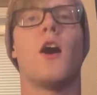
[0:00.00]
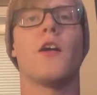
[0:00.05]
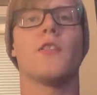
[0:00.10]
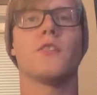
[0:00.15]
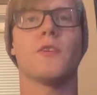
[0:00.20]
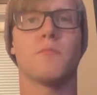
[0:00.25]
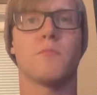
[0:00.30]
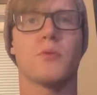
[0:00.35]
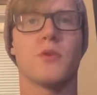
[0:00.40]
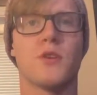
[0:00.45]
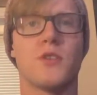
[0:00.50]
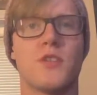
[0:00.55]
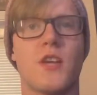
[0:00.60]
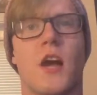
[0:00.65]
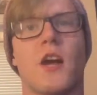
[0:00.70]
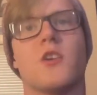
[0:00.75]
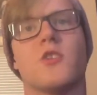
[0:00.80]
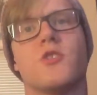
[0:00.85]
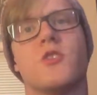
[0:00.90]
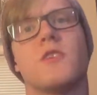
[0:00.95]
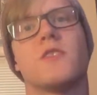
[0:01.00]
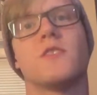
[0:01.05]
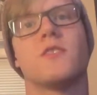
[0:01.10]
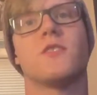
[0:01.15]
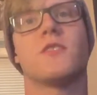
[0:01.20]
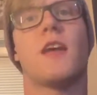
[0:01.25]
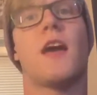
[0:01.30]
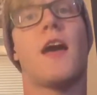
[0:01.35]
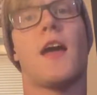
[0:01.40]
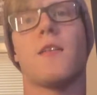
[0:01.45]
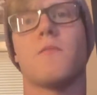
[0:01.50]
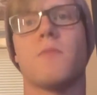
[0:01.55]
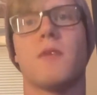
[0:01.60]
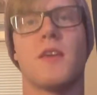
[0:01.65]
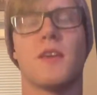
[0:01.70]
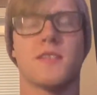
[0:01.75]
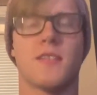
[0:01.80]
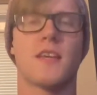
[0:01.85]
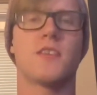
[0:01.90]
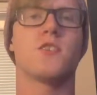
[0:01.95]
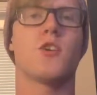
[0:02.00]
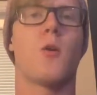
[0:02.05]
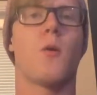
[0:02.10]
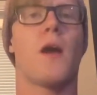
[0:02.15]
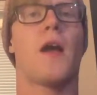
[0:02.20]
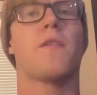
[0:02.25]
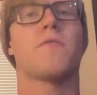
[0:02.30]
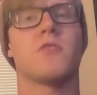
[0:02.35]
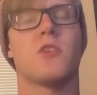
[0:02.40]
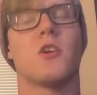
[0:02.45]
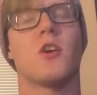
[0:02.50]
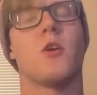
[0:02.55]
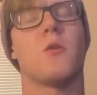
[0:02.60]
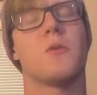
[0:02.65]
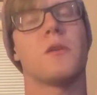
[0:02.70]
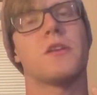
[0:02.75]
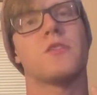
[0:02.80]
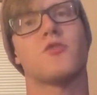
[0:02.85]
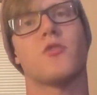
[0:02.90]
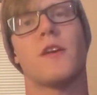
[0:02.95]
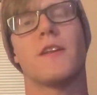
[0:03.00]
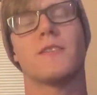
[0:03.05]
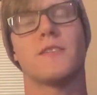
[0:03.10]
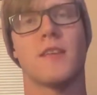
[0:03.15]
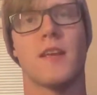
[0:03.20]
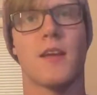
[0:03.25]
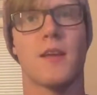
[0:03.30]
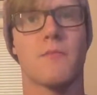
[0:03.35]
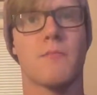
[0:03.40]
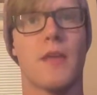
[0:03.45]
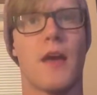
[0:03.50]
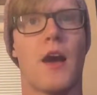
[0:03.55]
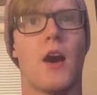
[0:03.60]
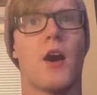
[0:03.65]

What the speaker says: on the production side because I don't have to go in and try to sync up that